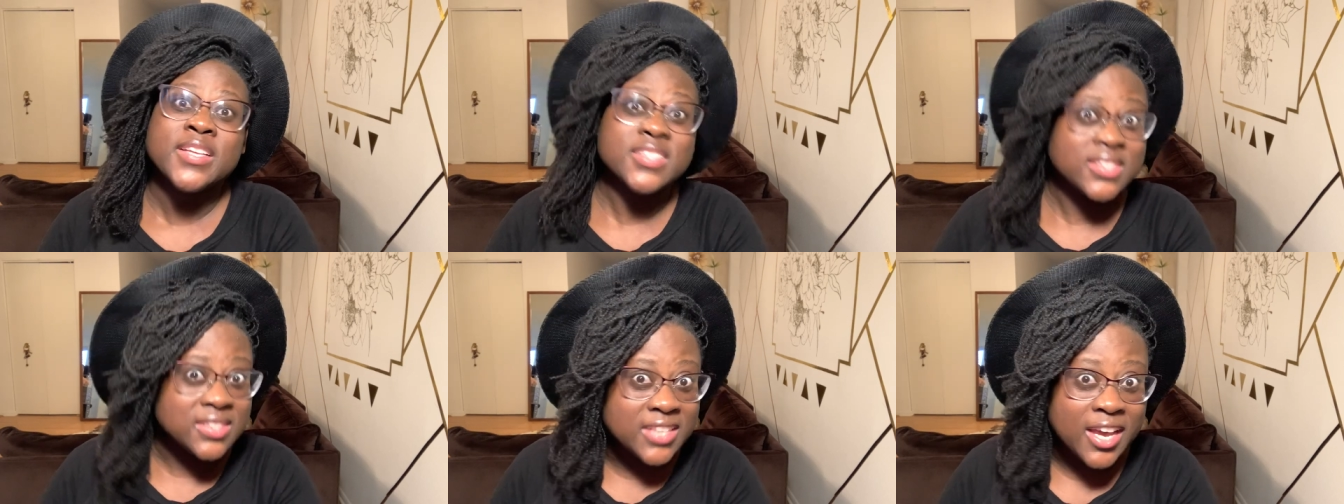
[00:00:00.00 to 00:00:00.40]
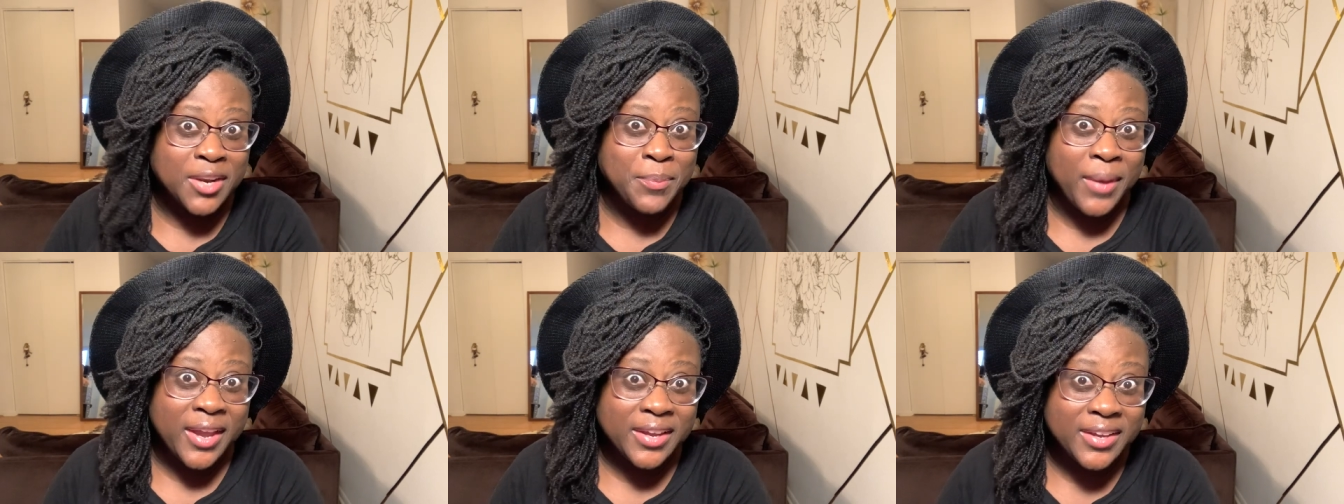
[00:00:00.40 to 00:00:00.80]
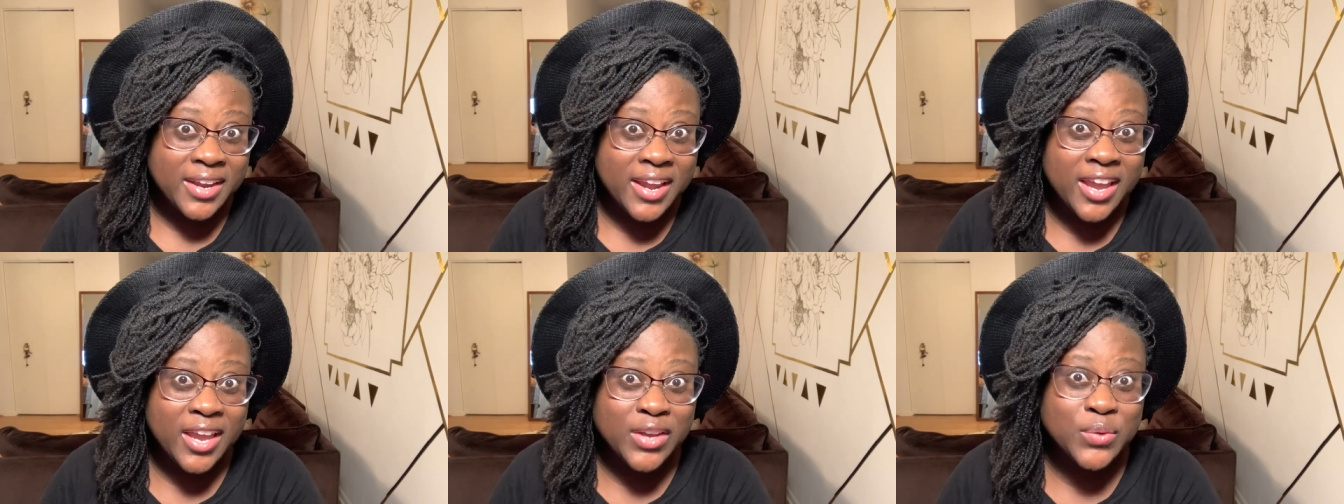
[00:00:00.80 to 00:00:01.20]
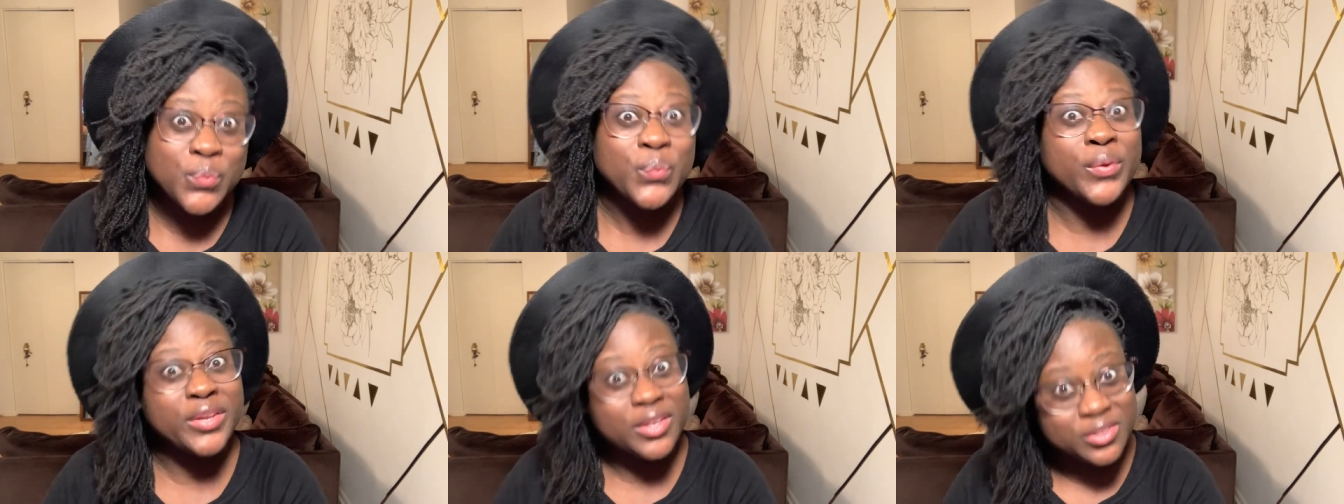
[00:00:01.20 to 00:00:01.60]
to style the back of your head
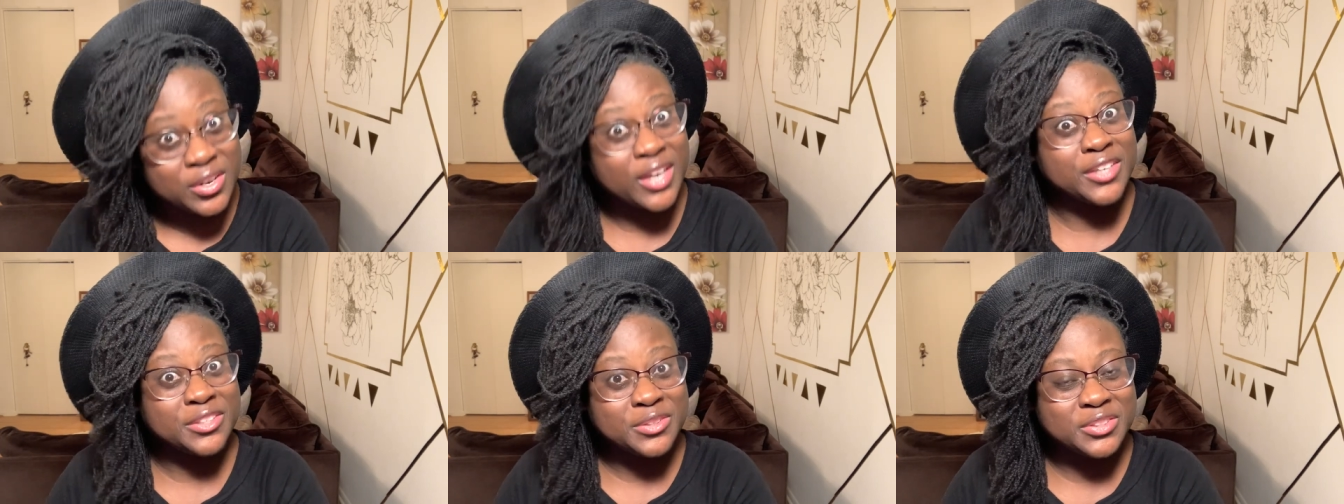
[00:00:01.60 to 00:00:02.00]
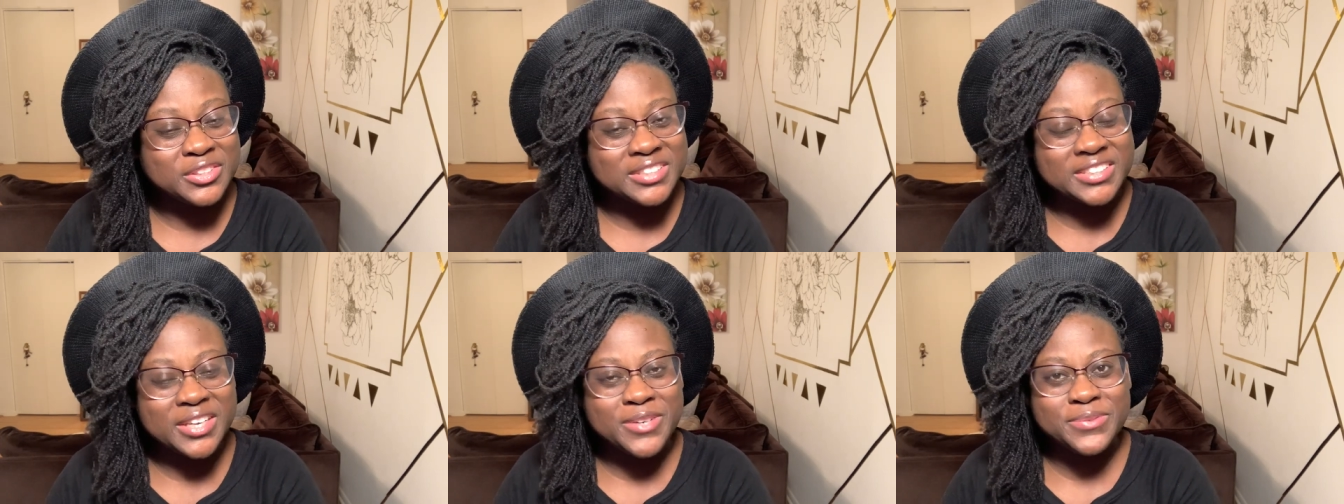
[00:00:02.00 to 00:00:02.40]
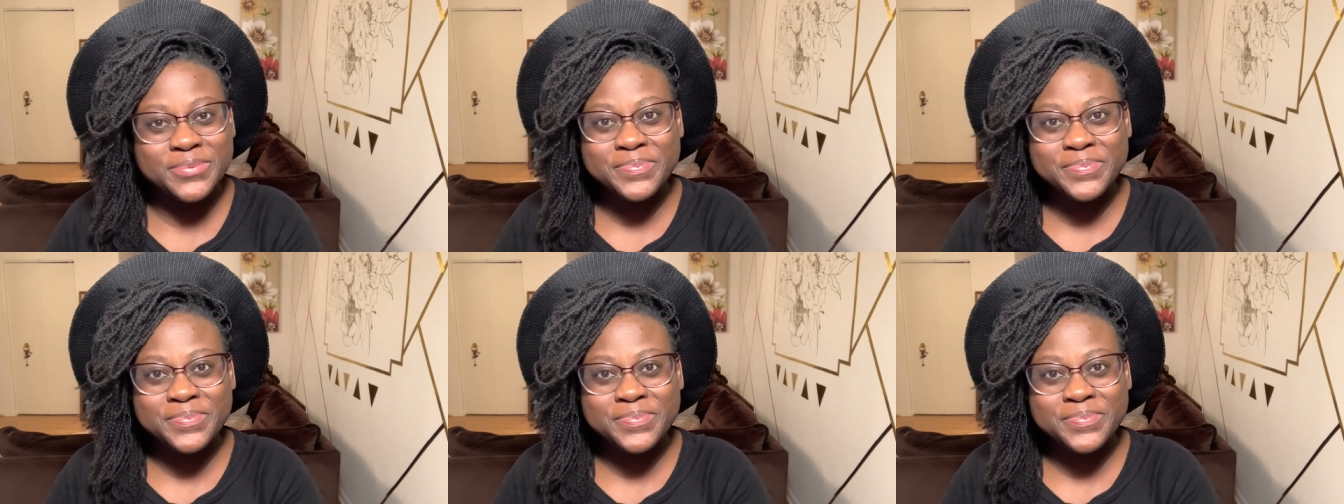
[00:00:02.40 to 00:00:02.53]
when you're trying to do it yourself.